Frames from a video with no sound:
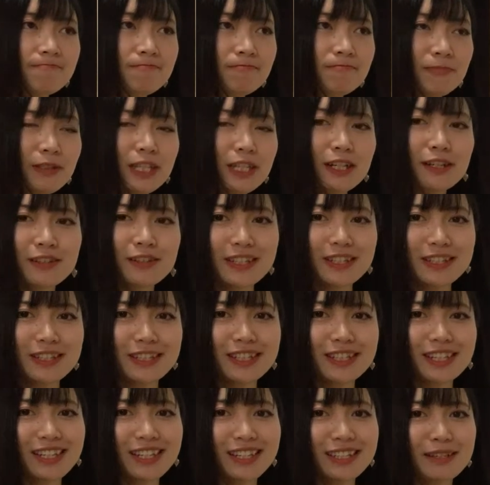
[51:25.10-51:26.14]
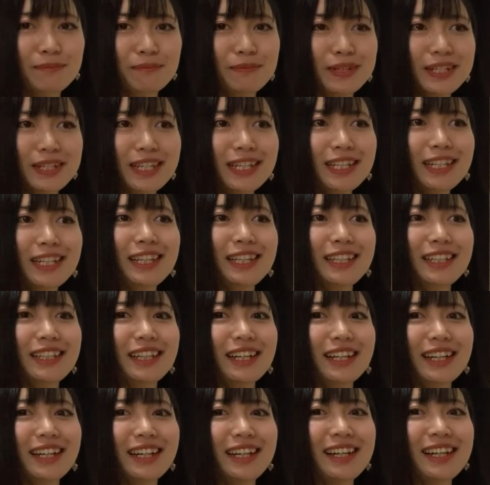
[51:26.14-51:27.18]
because it's in the beginning,
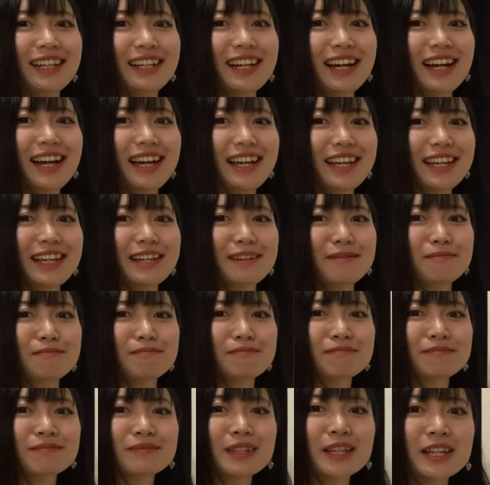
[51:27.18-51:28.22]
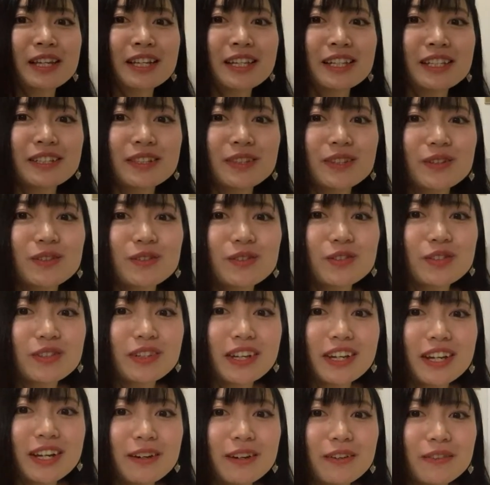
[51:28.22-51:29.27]
I can, don't you
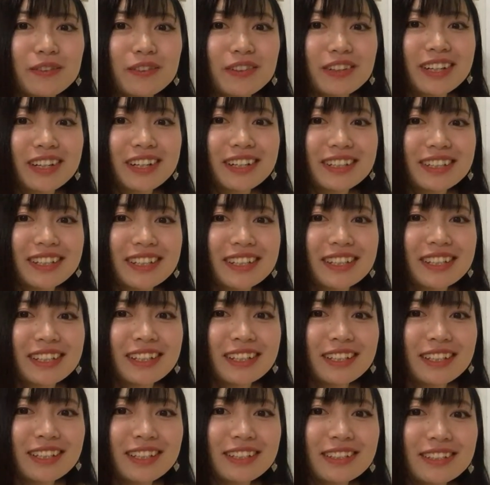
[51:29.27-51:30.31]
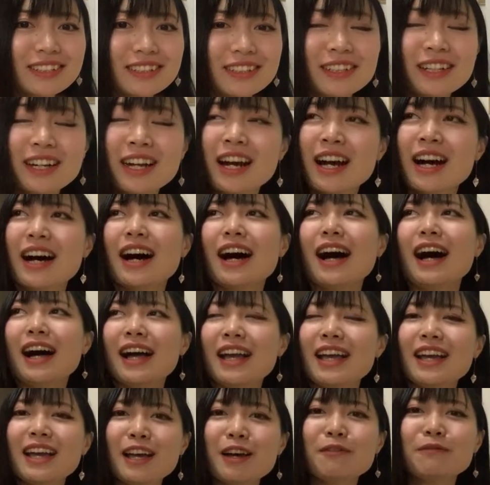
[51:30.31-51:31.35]
have a heater? I
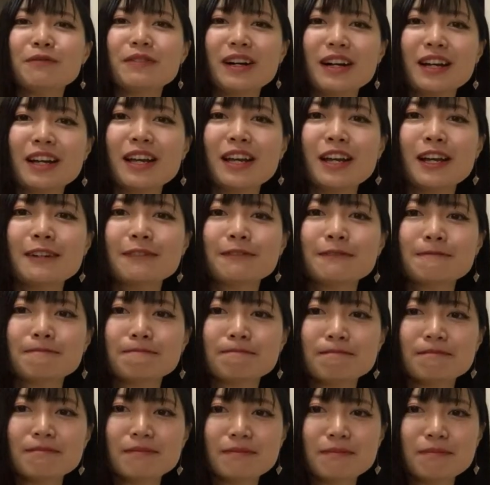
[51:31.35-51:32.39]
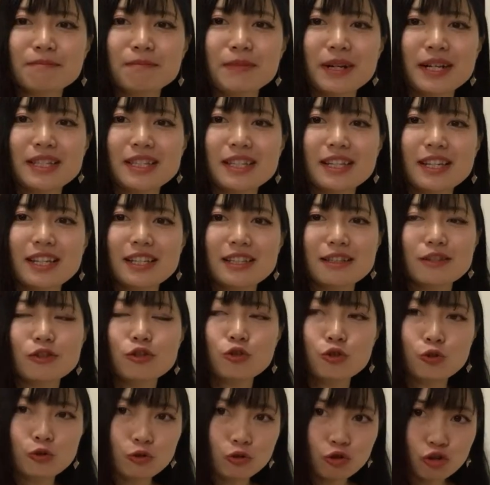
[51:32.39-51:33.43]
have, but it's
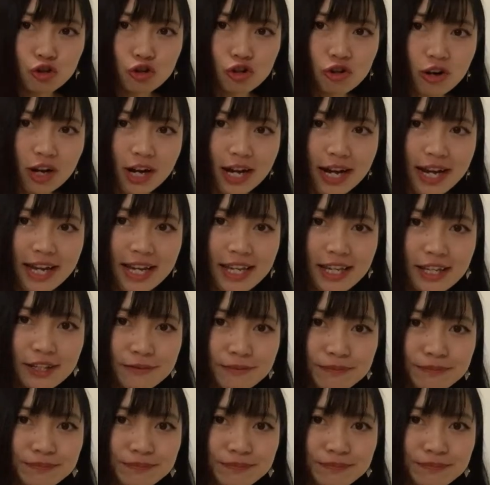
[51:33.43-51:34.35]
too dry.